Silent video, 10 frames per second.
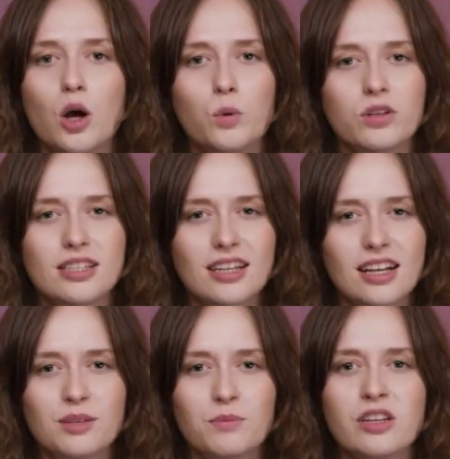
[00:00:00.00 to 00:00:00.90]
What
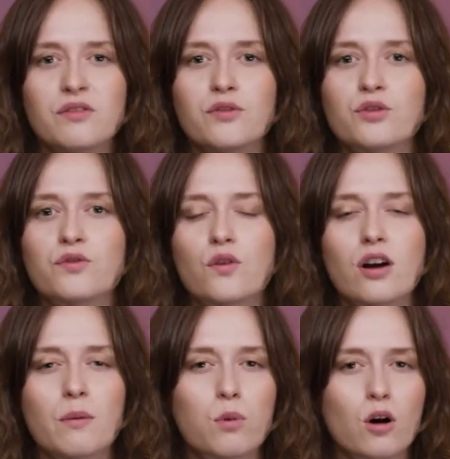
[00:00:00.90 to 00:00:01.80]
sets MiniFuse 4
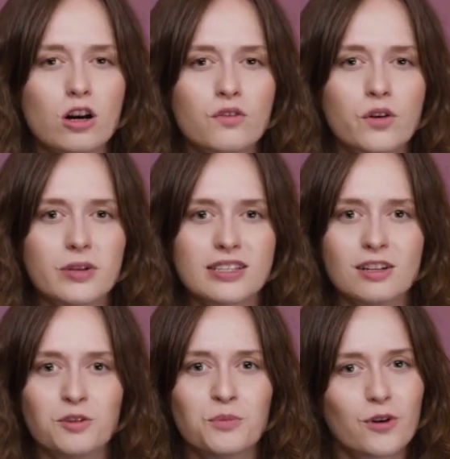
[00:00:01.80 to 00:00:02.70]
apart from its
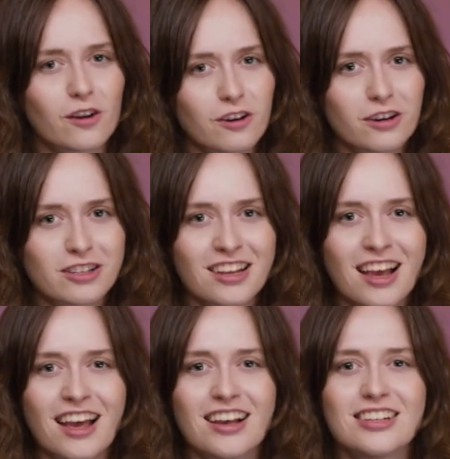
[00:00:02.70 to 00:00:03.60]
little brothers
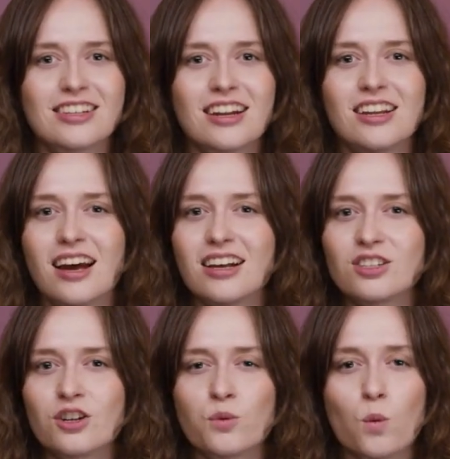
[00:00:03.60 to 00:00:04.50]
is that it has
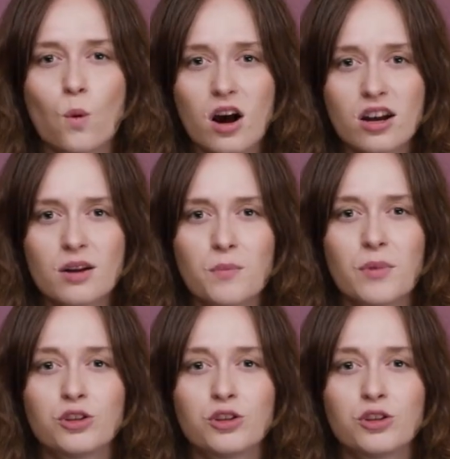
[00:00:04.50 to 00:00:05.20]
not 1 but